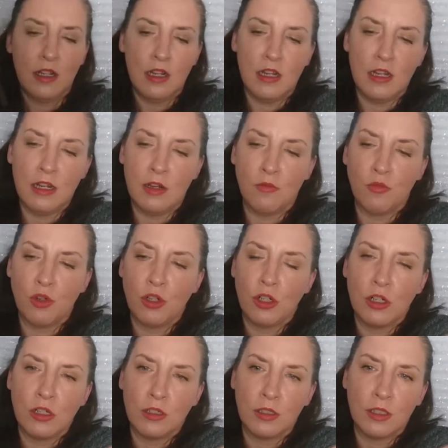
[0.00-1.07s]
and
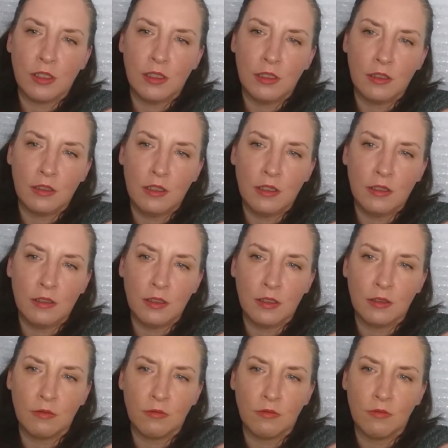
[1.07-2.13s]
we're going to stick
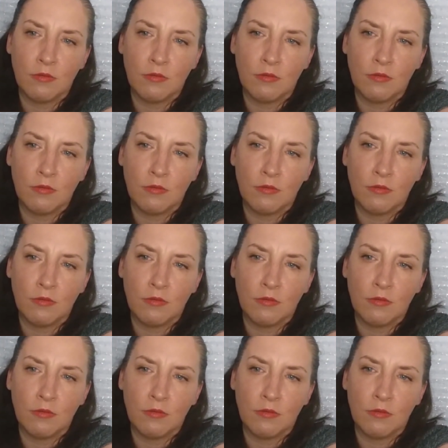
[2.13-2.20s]
these